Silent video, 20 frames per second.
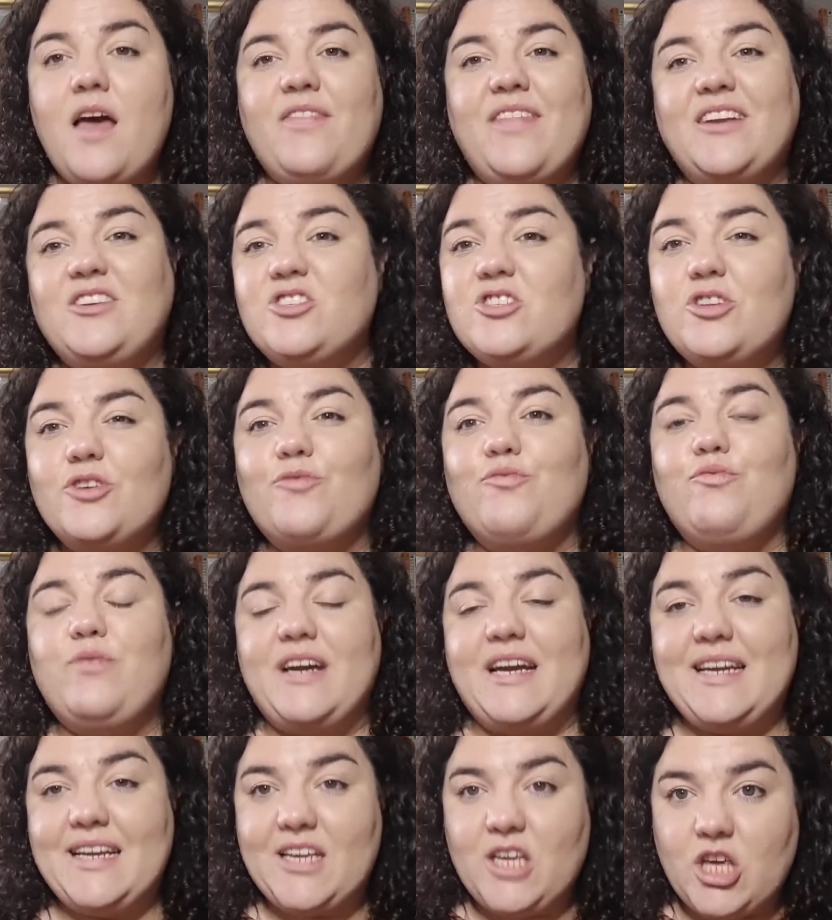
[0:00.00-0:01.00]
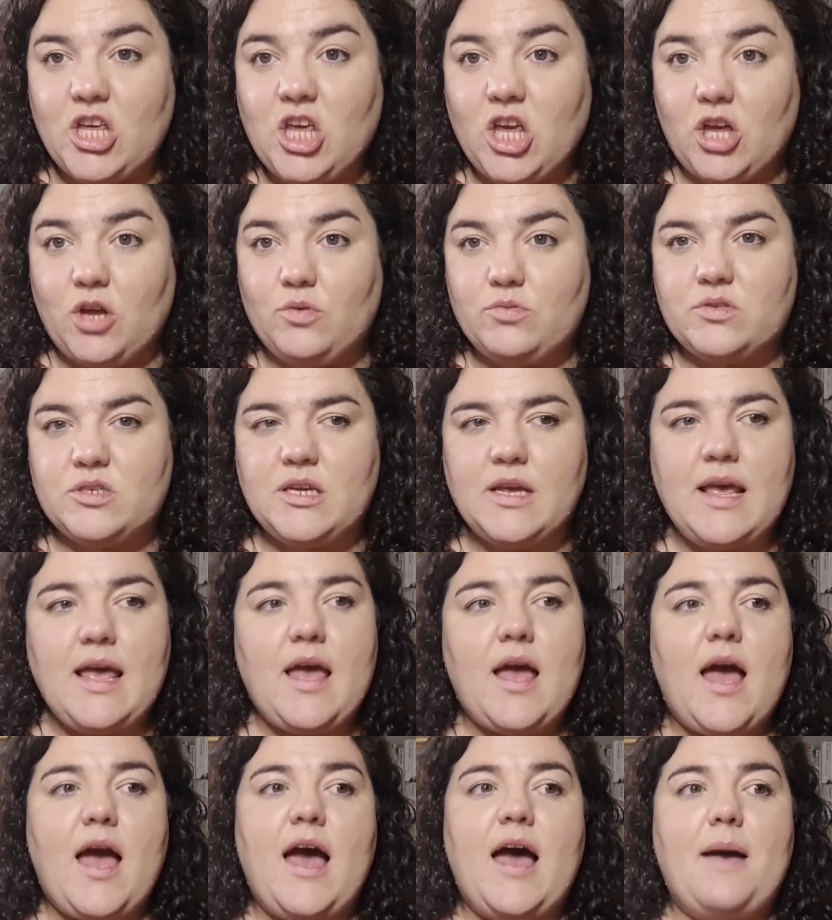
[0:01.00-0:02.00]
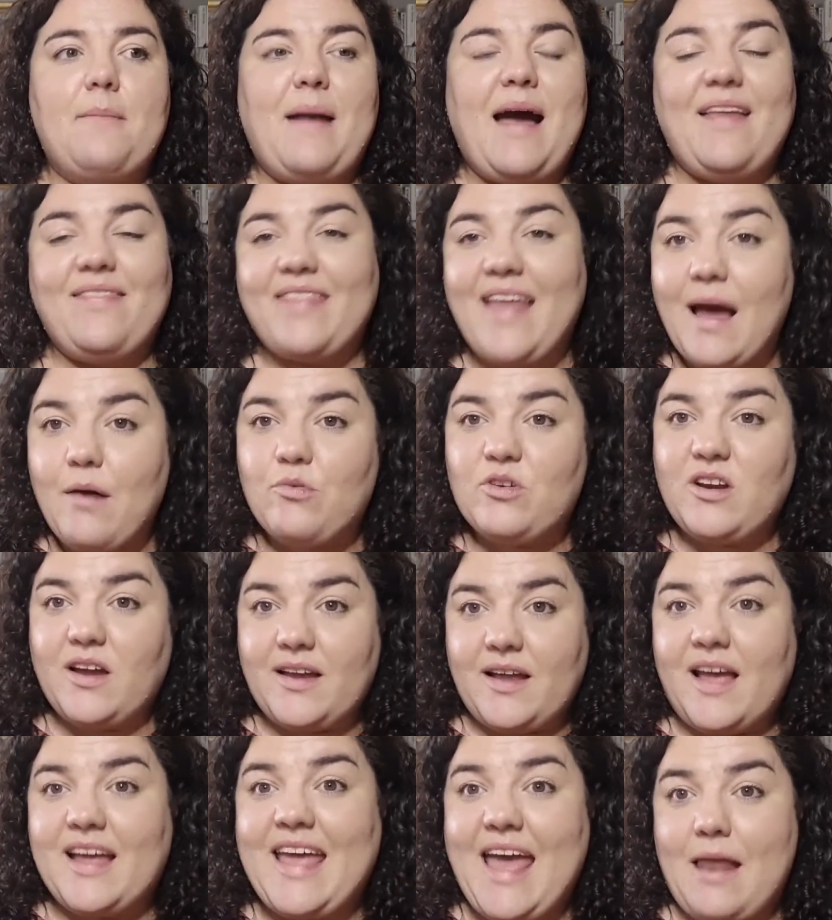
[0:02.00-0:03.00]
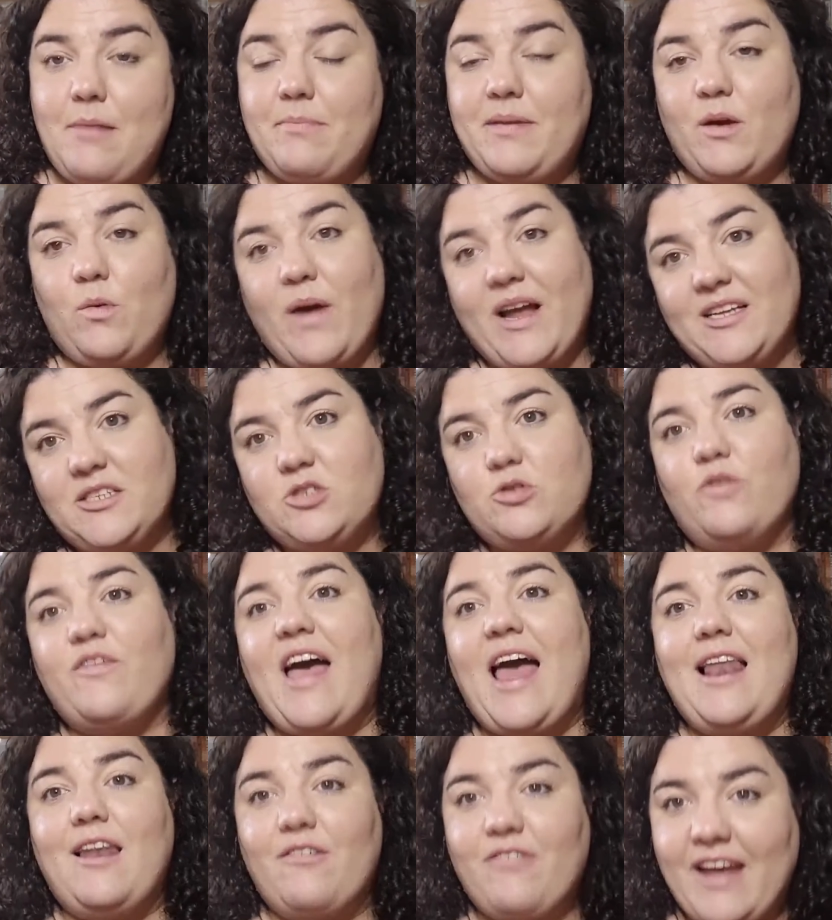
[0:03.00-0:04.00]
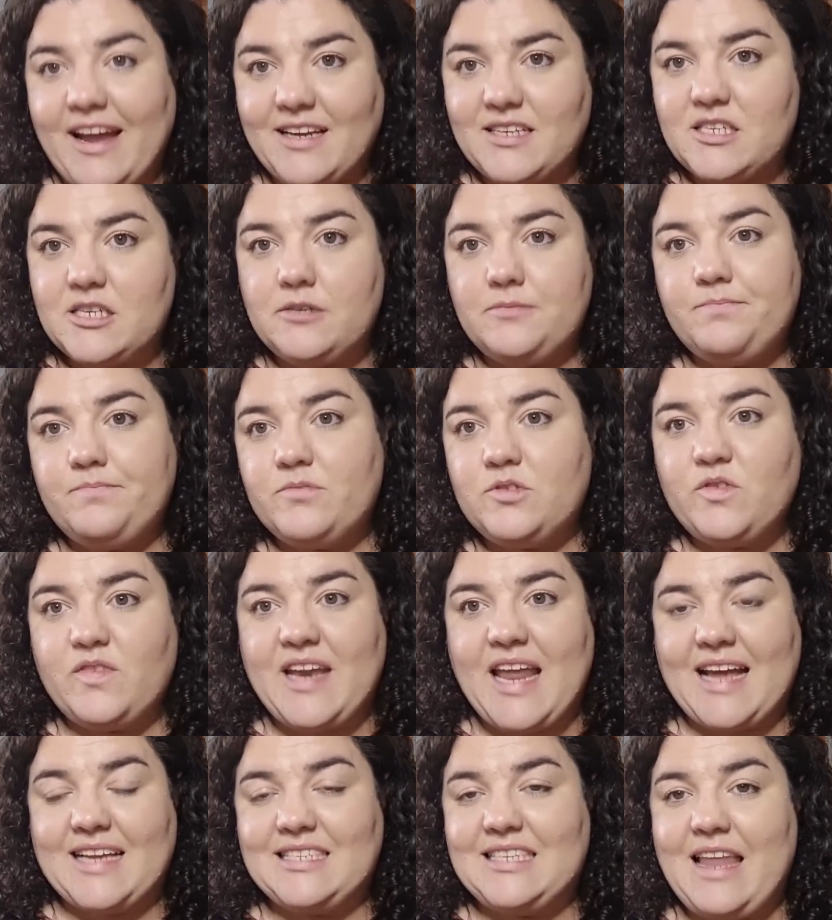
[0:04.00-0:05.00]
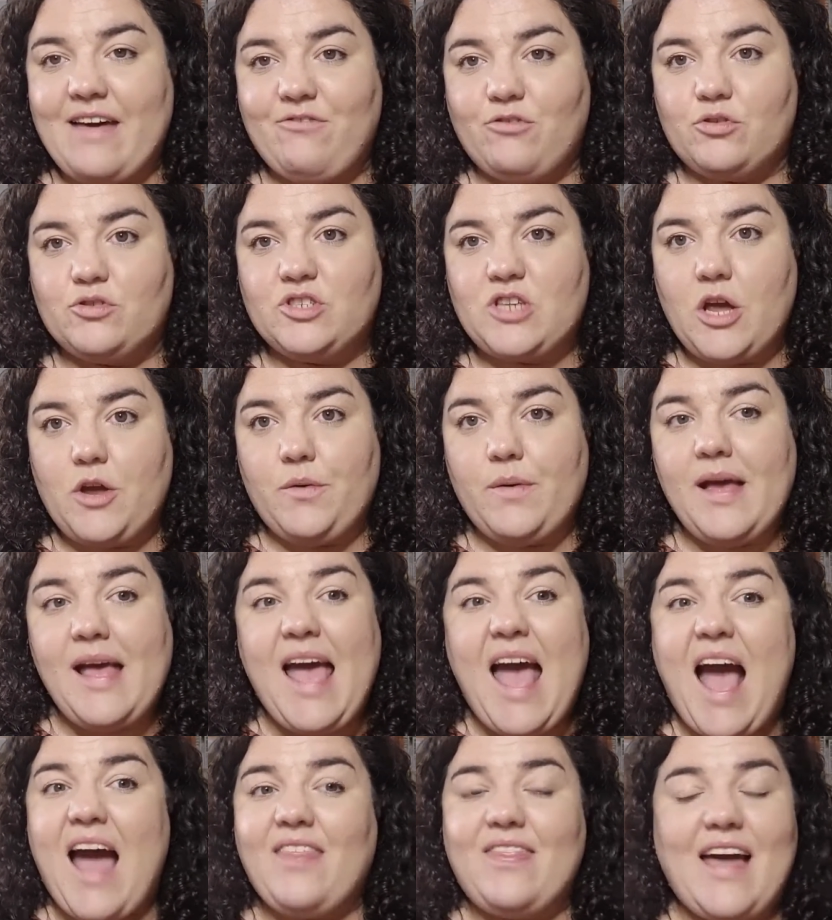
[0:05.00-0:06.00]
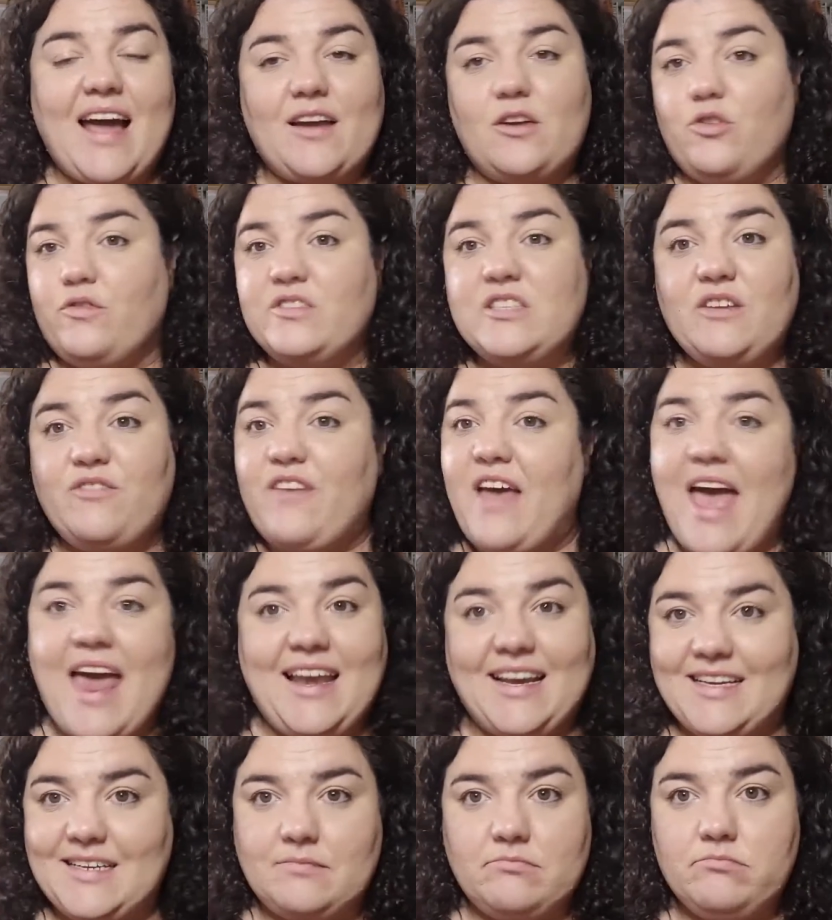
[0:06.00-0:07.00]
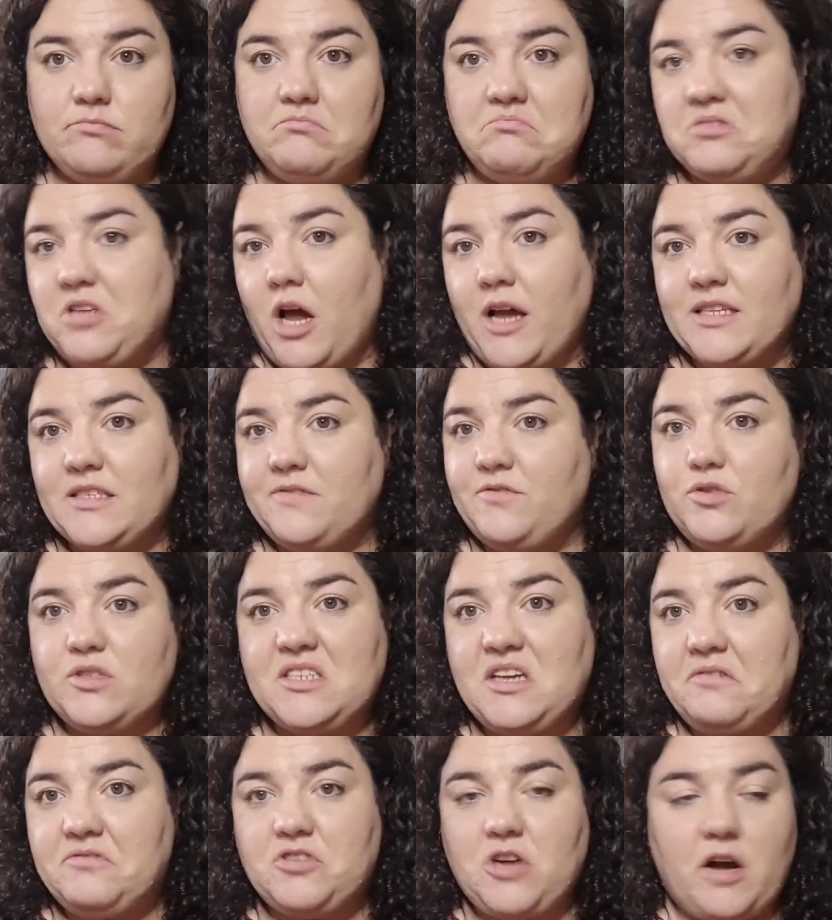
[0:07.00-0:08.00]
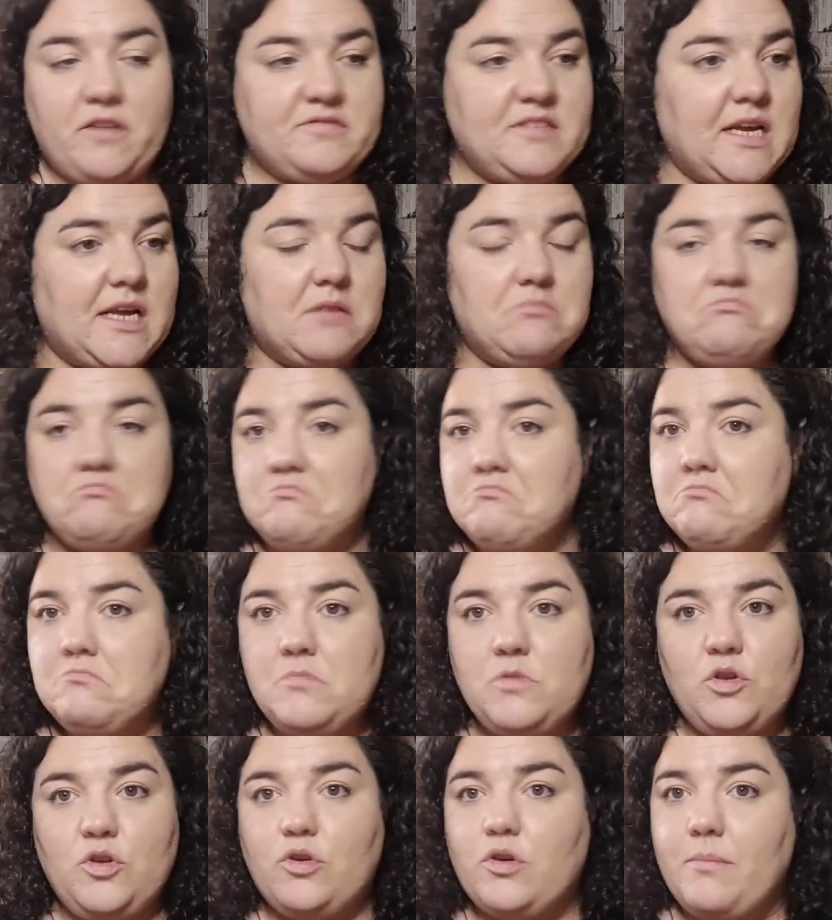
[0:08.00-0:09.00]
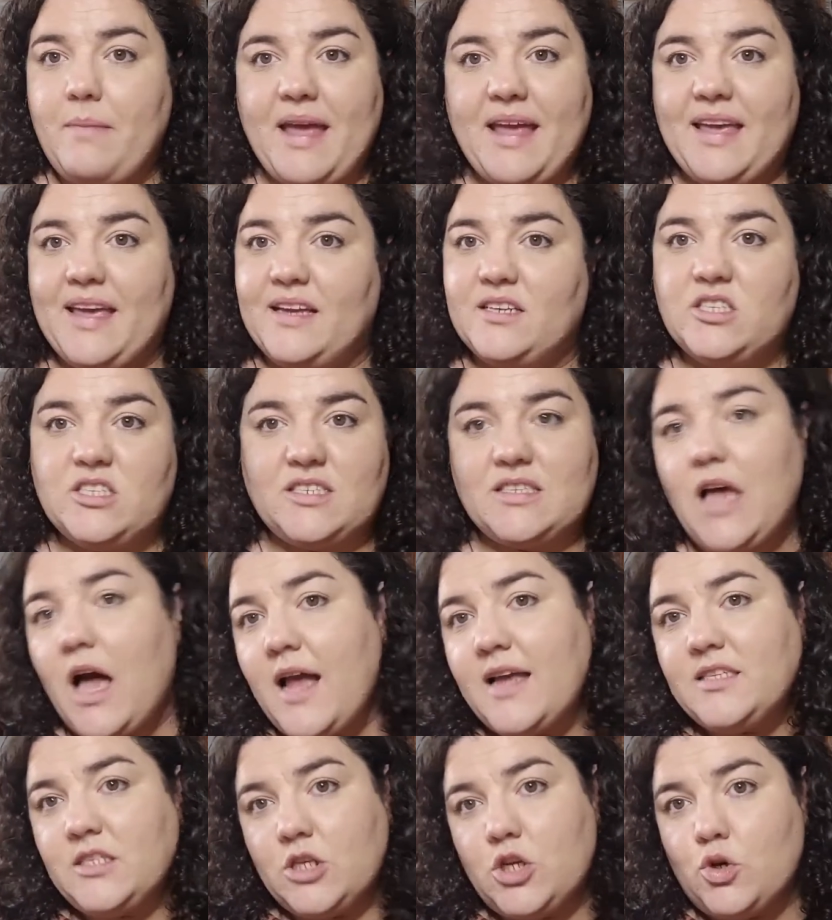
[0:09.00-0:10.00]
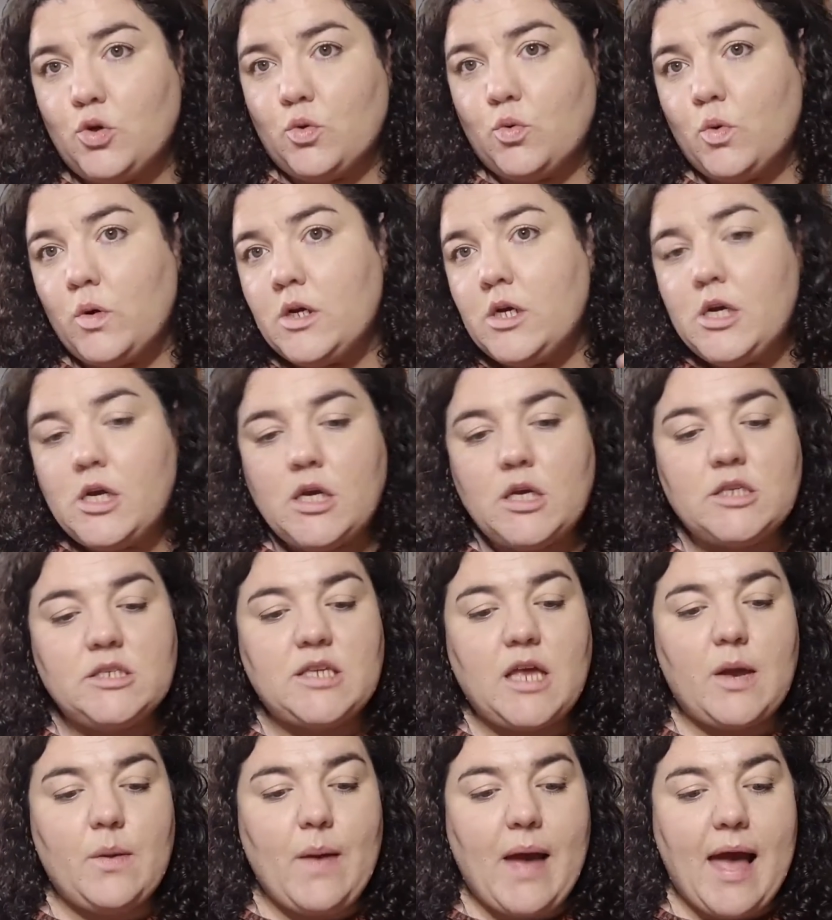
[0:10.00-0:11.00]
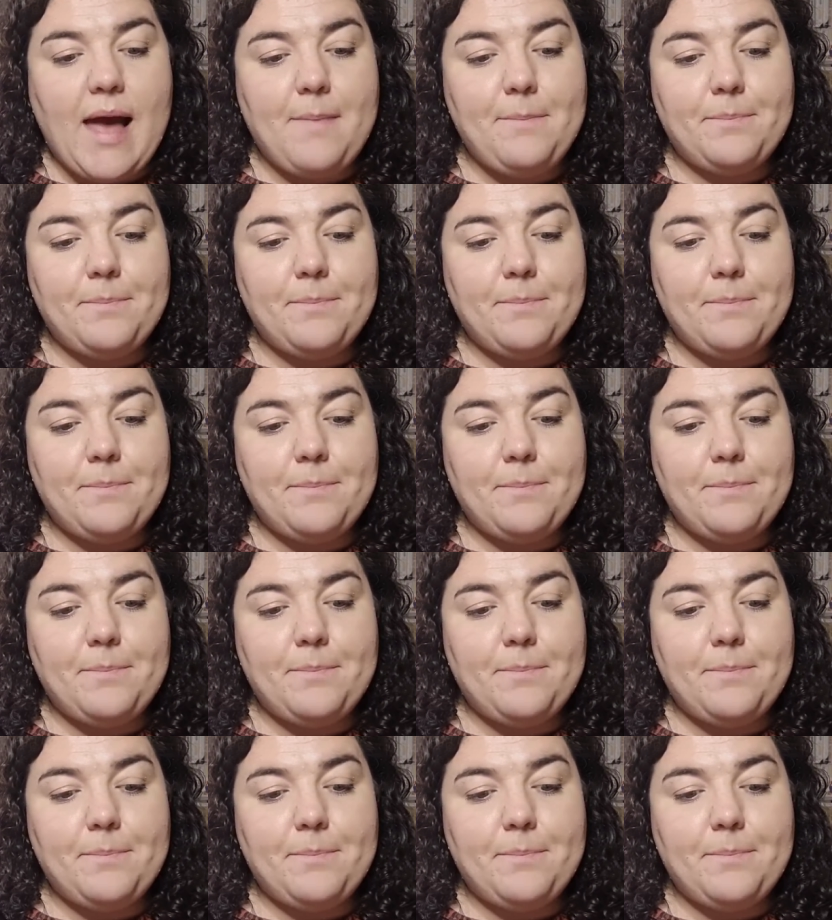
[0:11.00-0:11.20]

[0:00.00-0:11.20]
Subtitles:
They just look really cute, and that would again be a way to sort of elevate to the next level. So, and that could obviously fit any size. If you're self-drafting, you can make it to size you. So